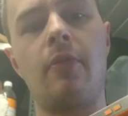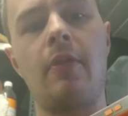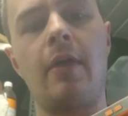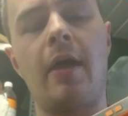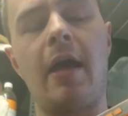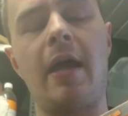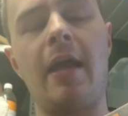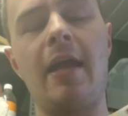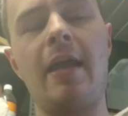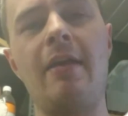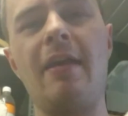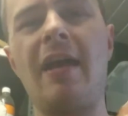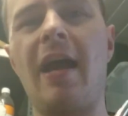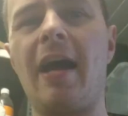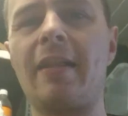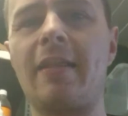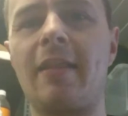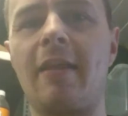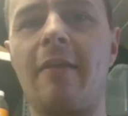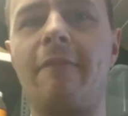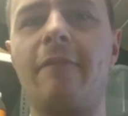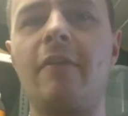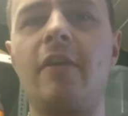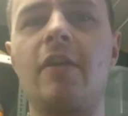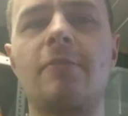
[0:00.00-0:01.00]
They had
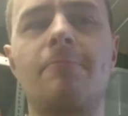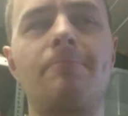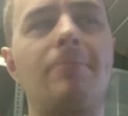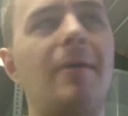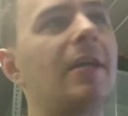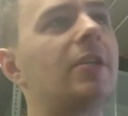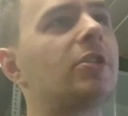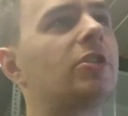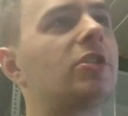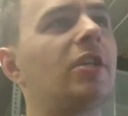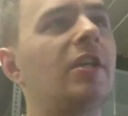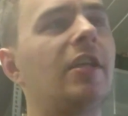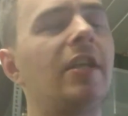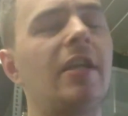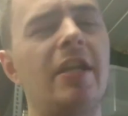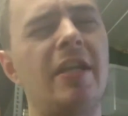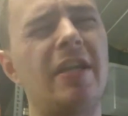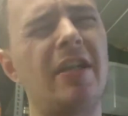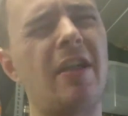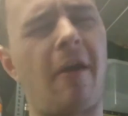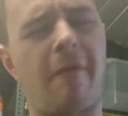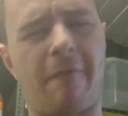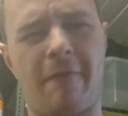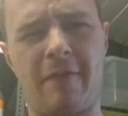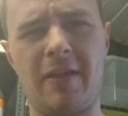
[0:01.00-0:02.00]
their first batch
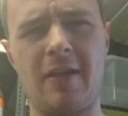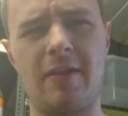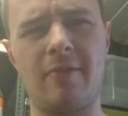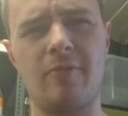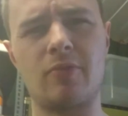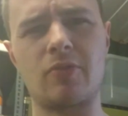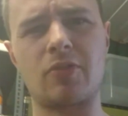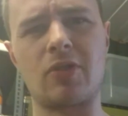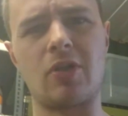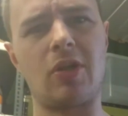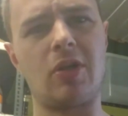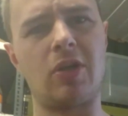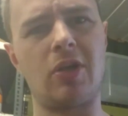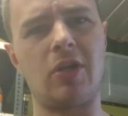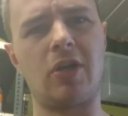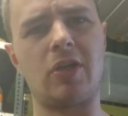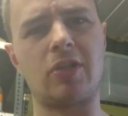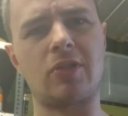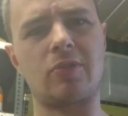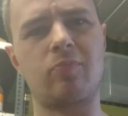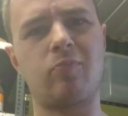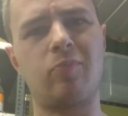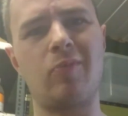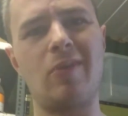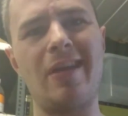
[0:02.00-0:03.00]
in, I think it was
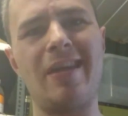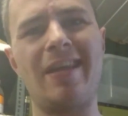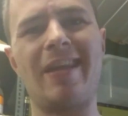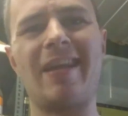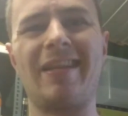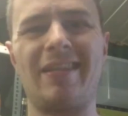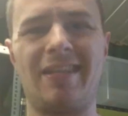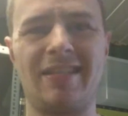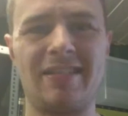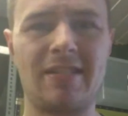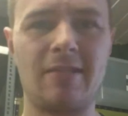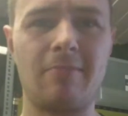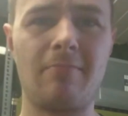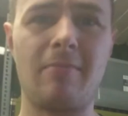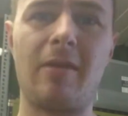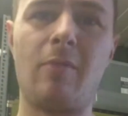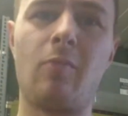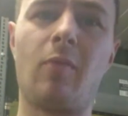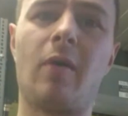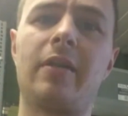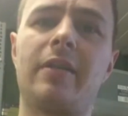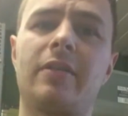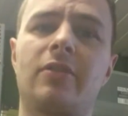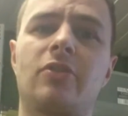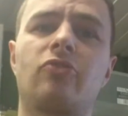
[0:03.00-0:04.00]
last week, and they sent me
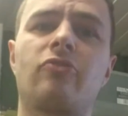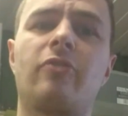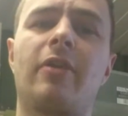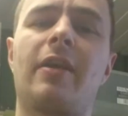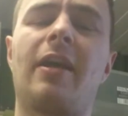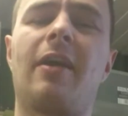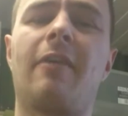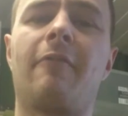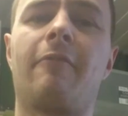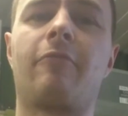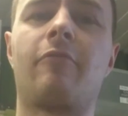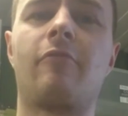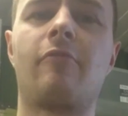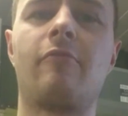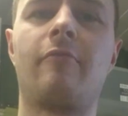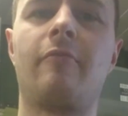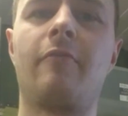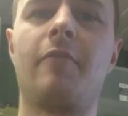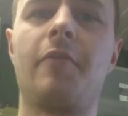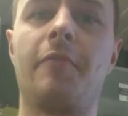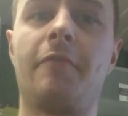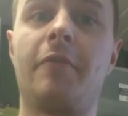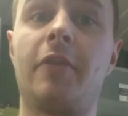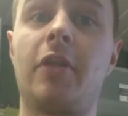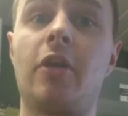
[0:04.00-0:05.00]
one straight out for a
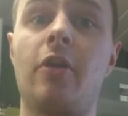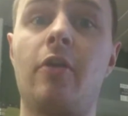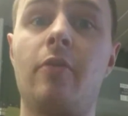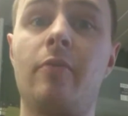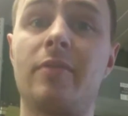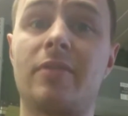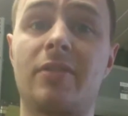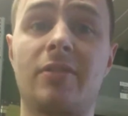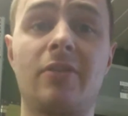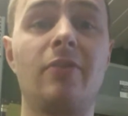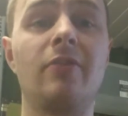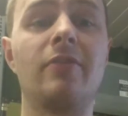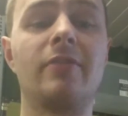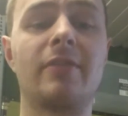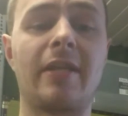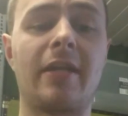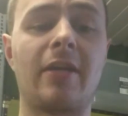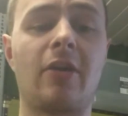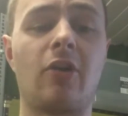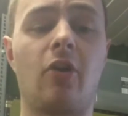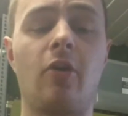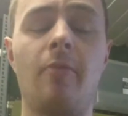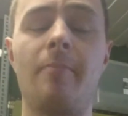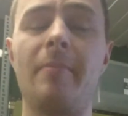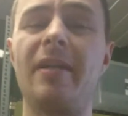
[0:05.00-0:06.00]
review as soon as
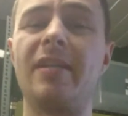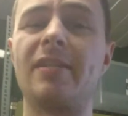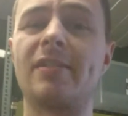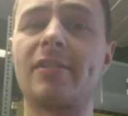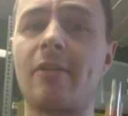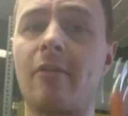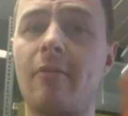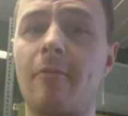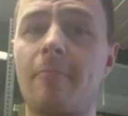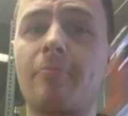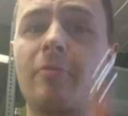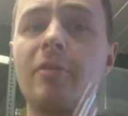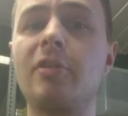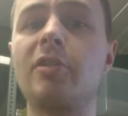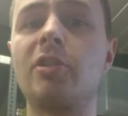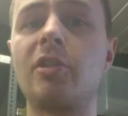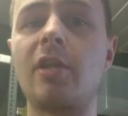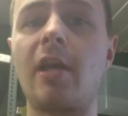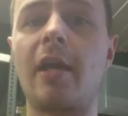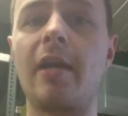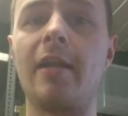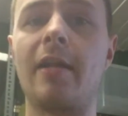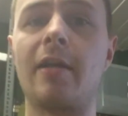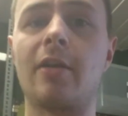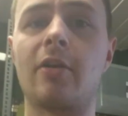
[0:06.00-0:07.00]
they got them in. So I
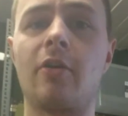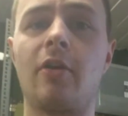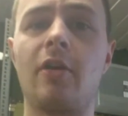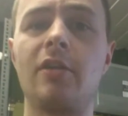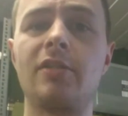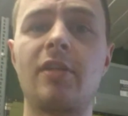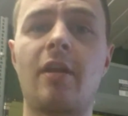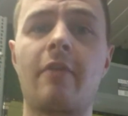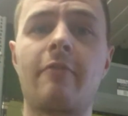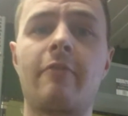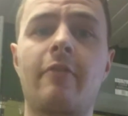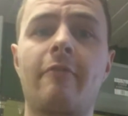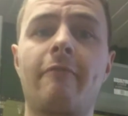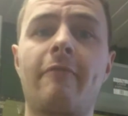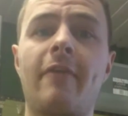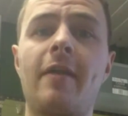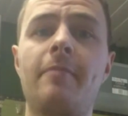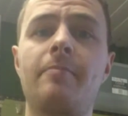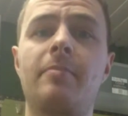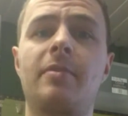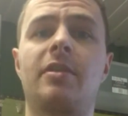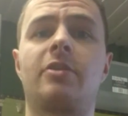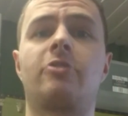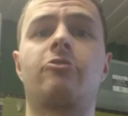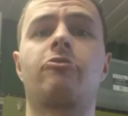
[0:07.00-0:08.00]
appreciate that, guys over at
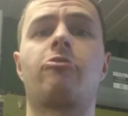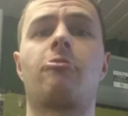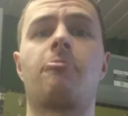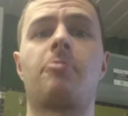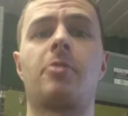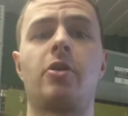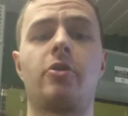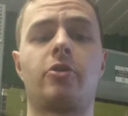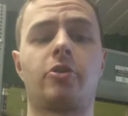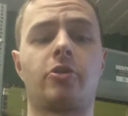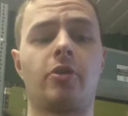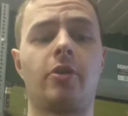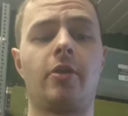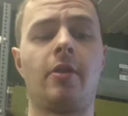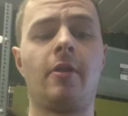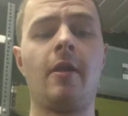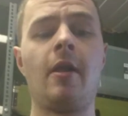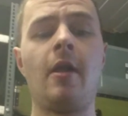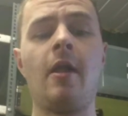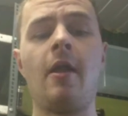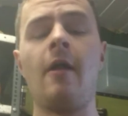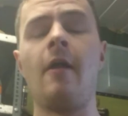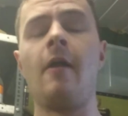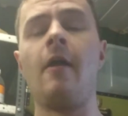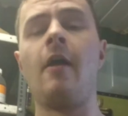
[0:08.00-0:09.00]
Vape Distribution.
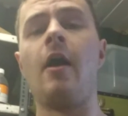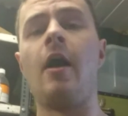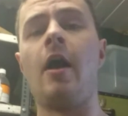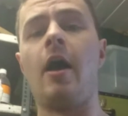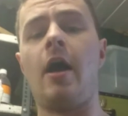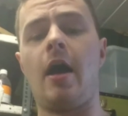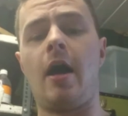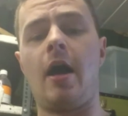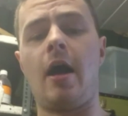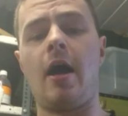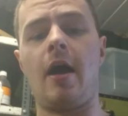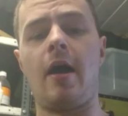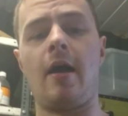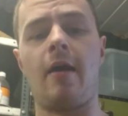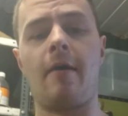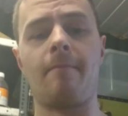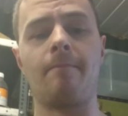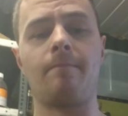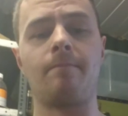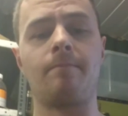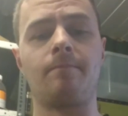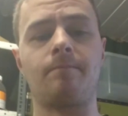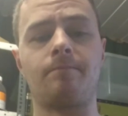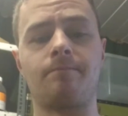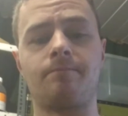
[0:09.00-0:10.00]

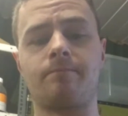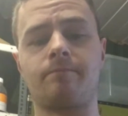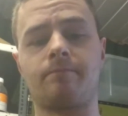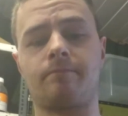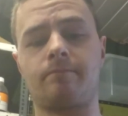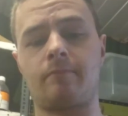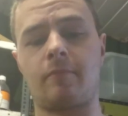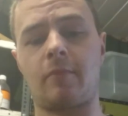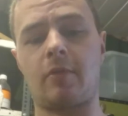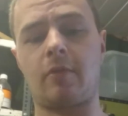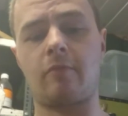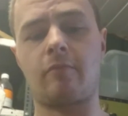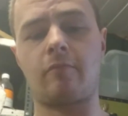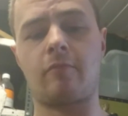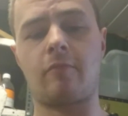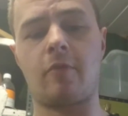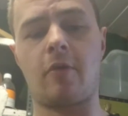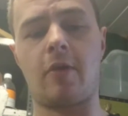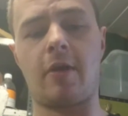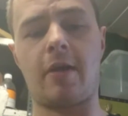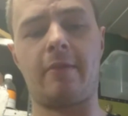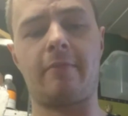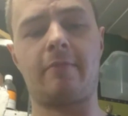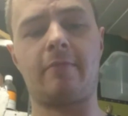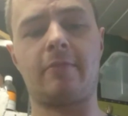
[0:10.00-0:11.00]

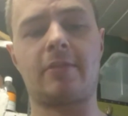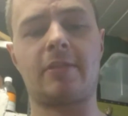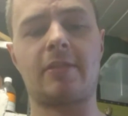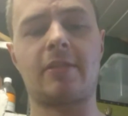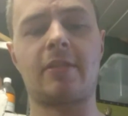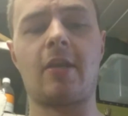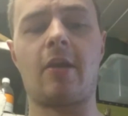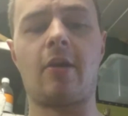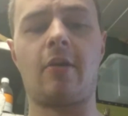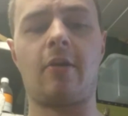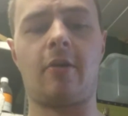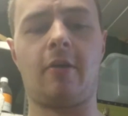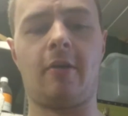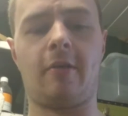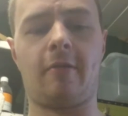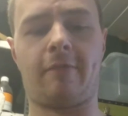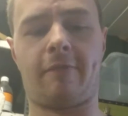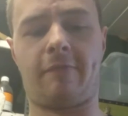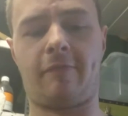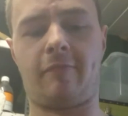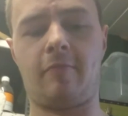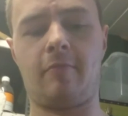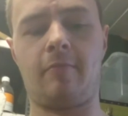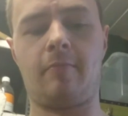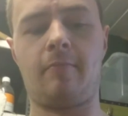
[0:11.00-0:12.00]
Right, start
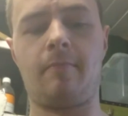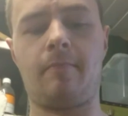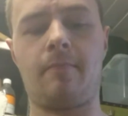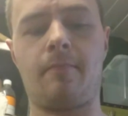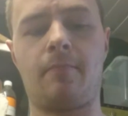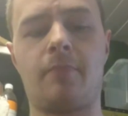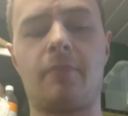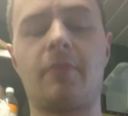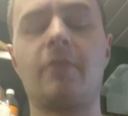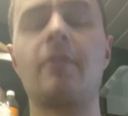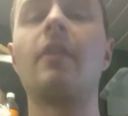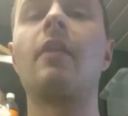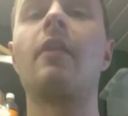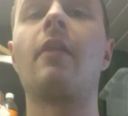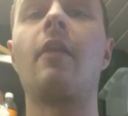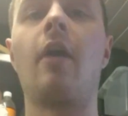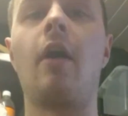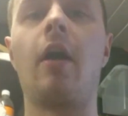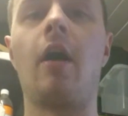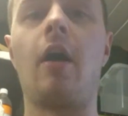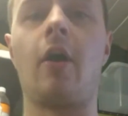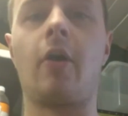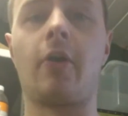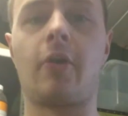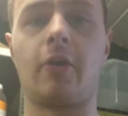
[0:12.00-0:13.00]
off.
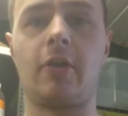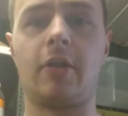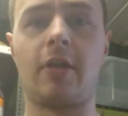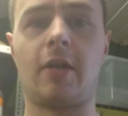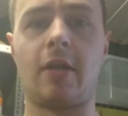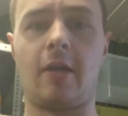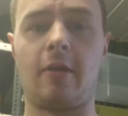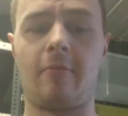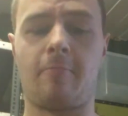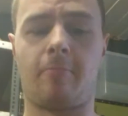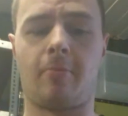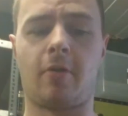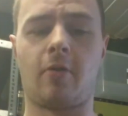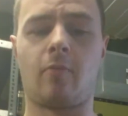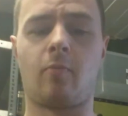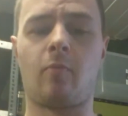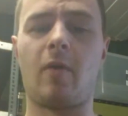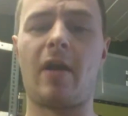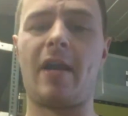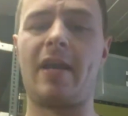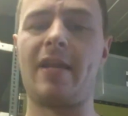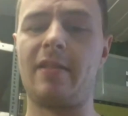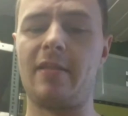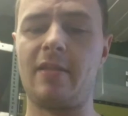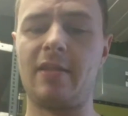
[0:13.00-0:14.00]
I'm going to go by the
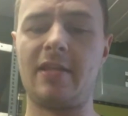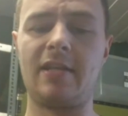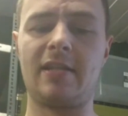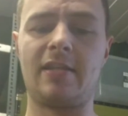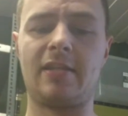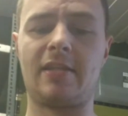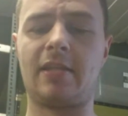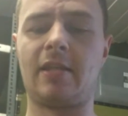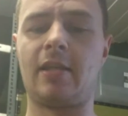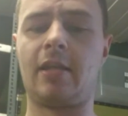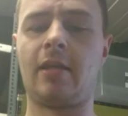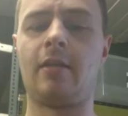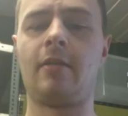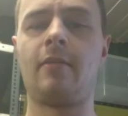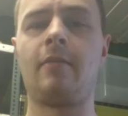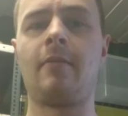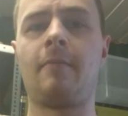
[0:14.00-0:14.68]
weight. This,